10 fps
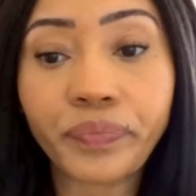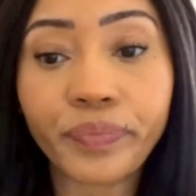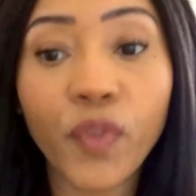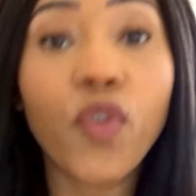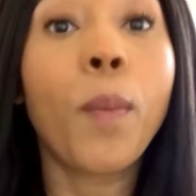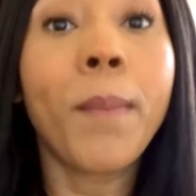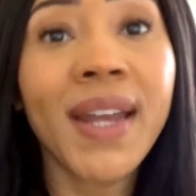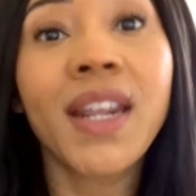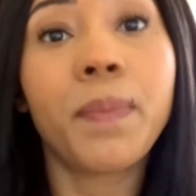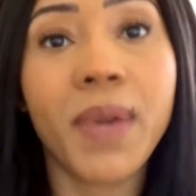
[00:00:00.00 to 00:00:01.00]
for
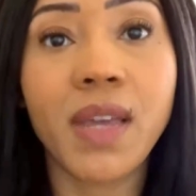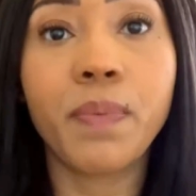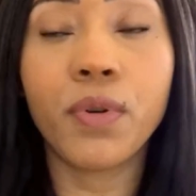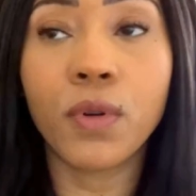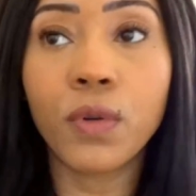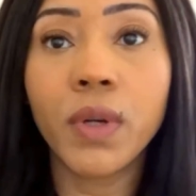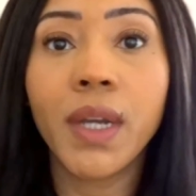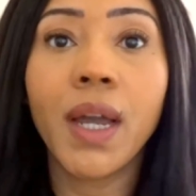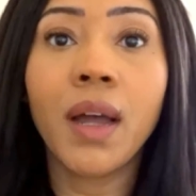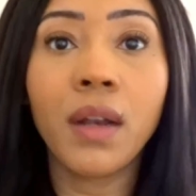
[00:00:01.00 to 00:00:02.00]
many people,
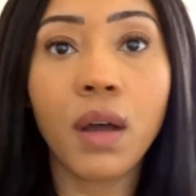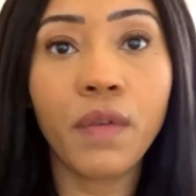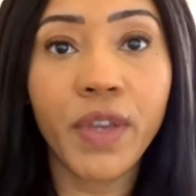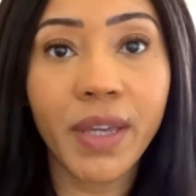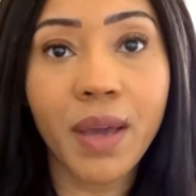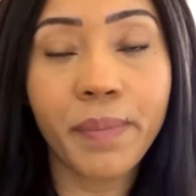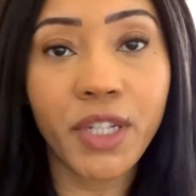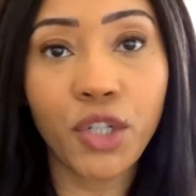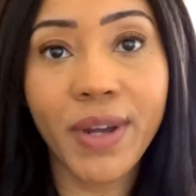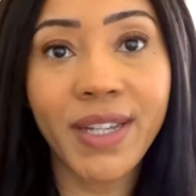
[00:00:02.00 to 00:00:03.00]
a lot of it can be
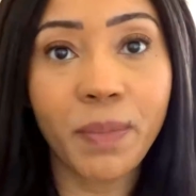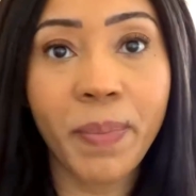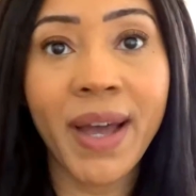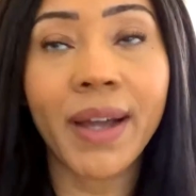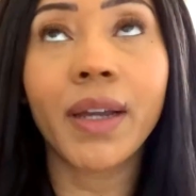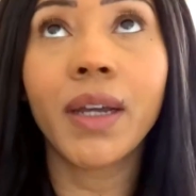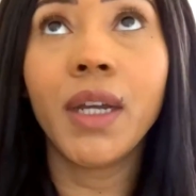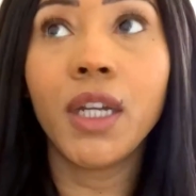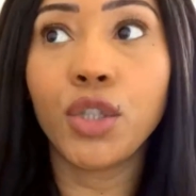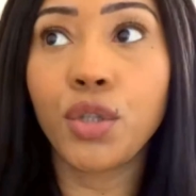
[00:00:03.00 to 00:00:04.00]
traced back
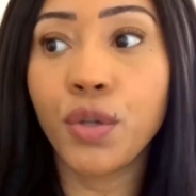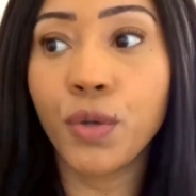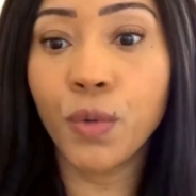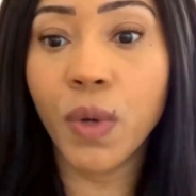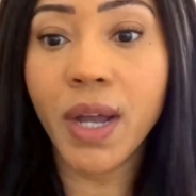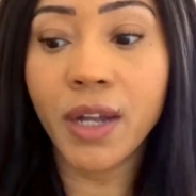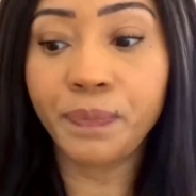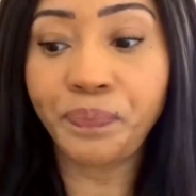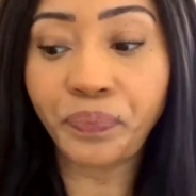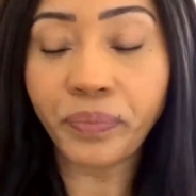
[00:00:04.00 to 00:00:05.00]
to a